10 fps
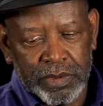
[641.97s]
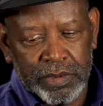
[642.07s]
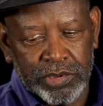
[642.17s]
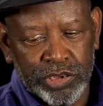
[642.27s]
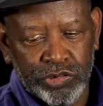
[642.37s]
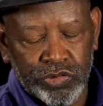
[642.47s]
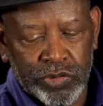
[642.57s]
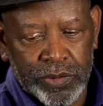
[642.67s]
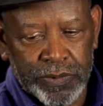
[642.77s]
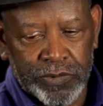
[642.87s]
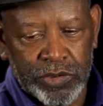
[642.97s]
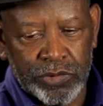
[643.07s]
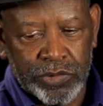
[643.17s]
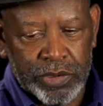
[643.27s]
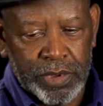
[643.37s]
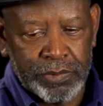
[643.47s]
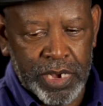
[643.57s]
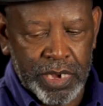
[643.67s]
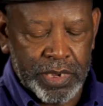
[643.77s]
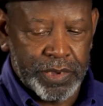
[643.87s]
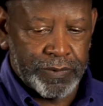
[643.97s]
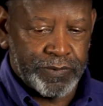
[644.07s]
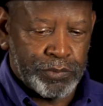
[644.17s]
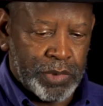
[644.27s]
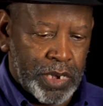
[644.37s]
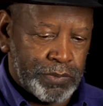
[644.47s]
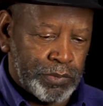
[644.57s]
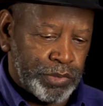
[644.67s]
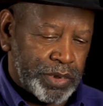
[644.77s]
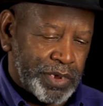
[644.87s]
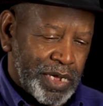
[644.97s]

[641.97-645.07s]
She used to come around and cook for Mama, but